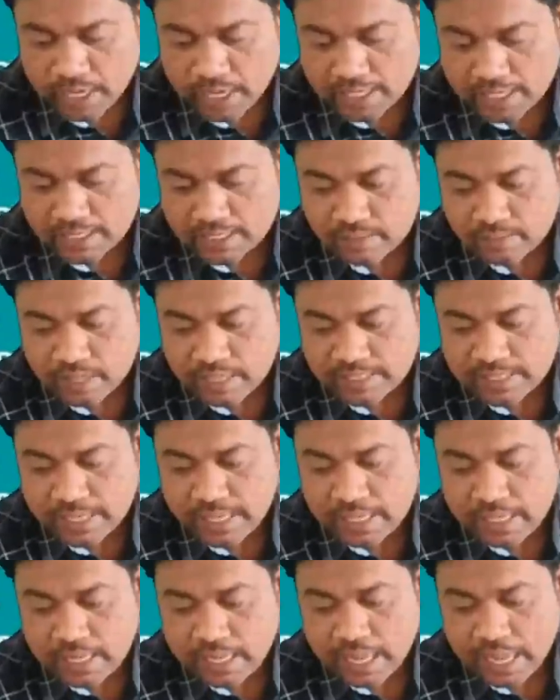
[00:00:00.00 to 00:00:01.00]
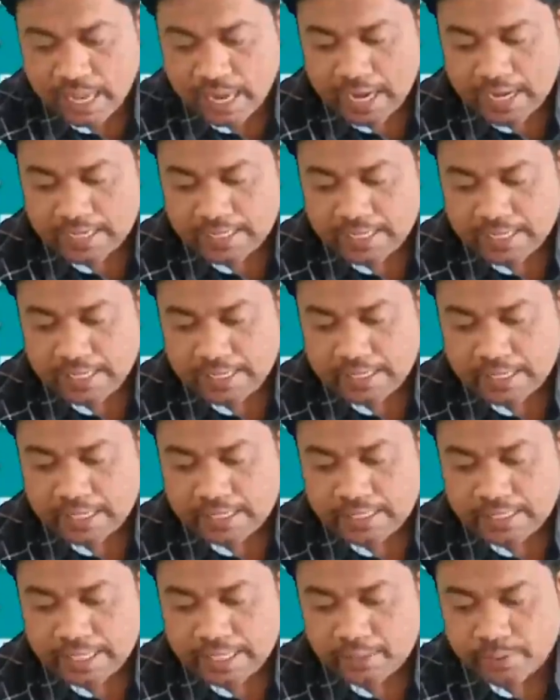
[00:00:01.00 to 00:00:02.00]
That is known as a
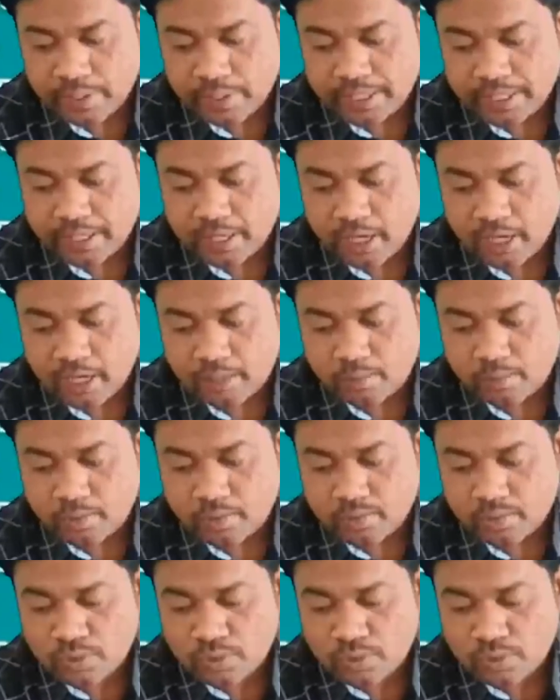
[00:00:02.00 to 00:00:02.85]
anti-diuretic hormone.